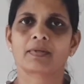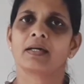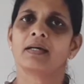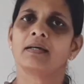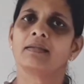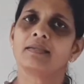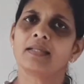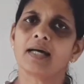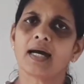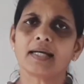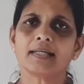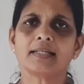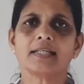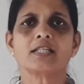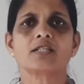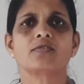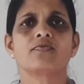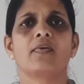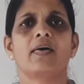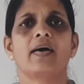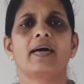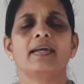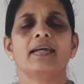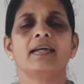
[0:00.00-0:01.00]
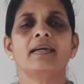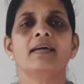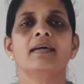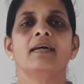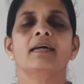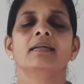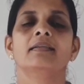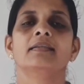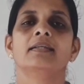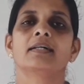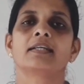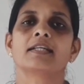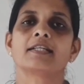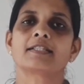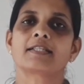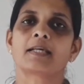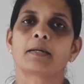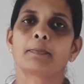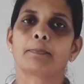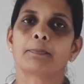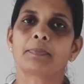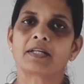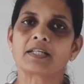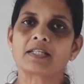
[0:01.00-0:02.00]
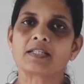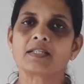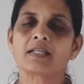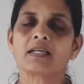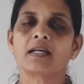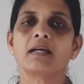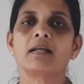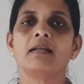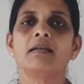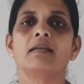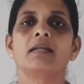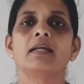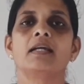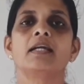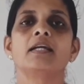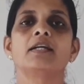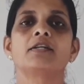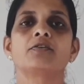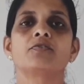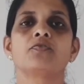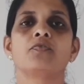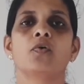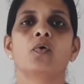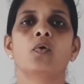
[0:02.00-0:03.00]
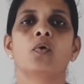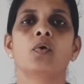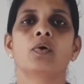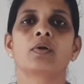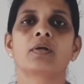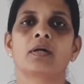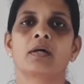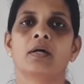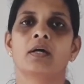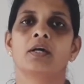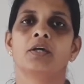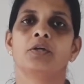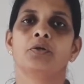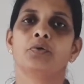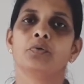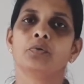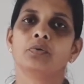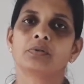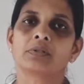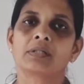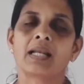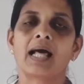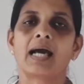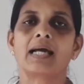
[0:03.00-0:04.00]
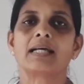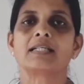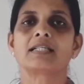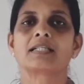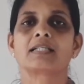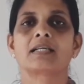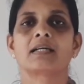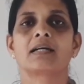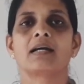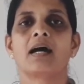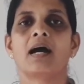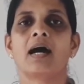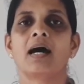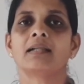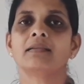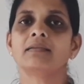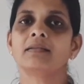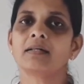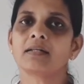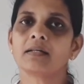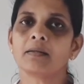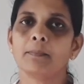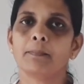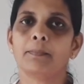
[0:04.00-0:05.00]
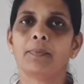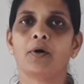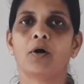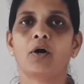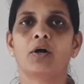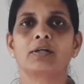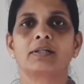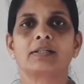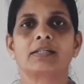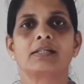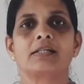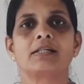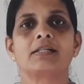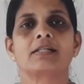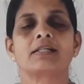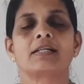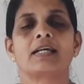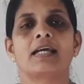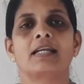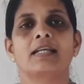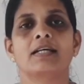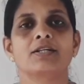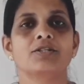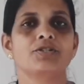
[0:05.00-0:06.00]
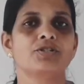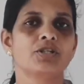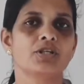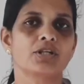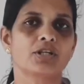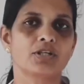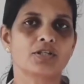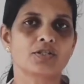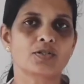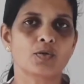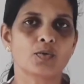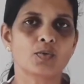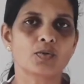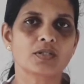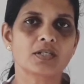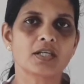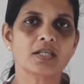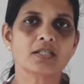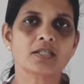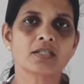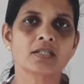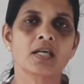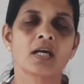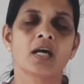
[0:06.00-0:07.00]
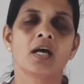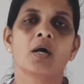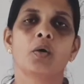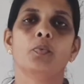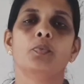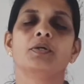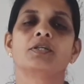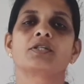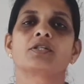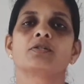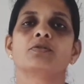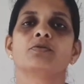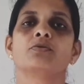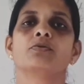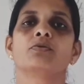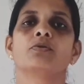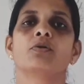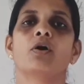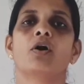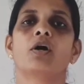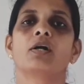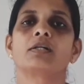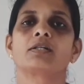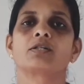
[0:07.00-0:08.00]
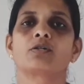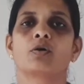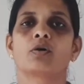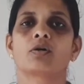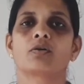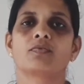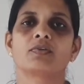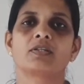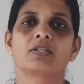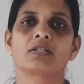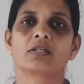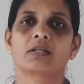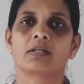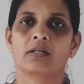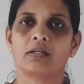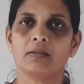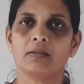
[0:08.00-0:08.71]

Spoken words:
That is why there is a pressing need for utilizing other important energy resources which do not or which